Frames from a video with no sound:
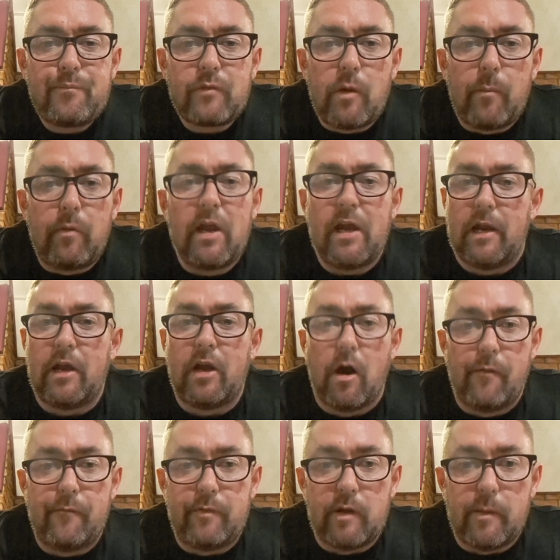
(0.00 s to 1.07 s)
completely
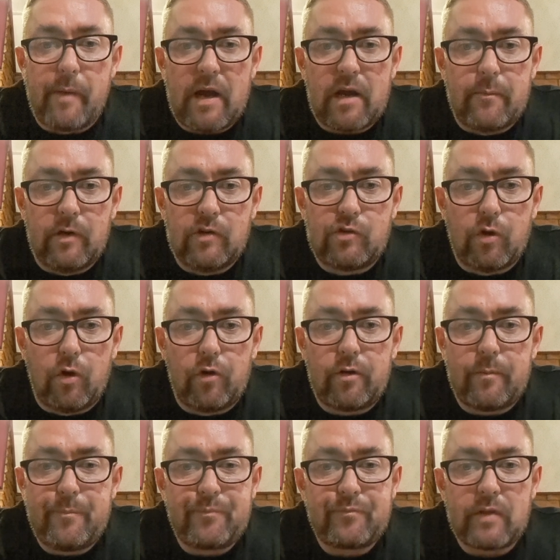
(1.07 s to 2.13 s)
gone from the back of my throat.
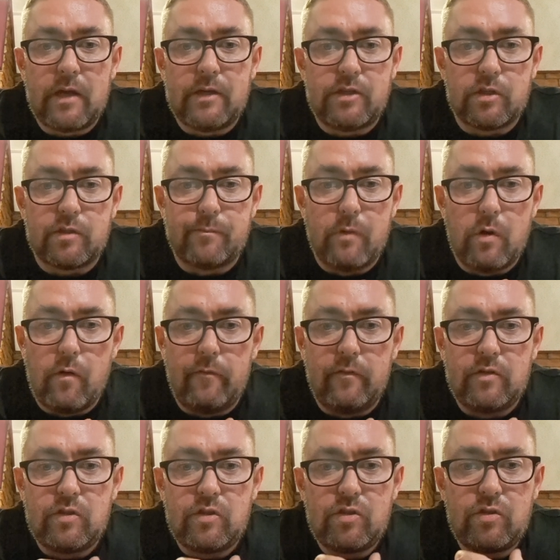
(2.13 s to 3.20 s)
It just moved
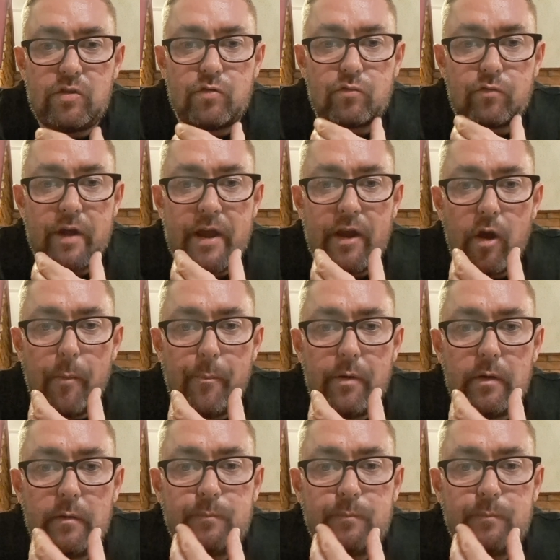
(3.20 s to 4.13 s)
straight up.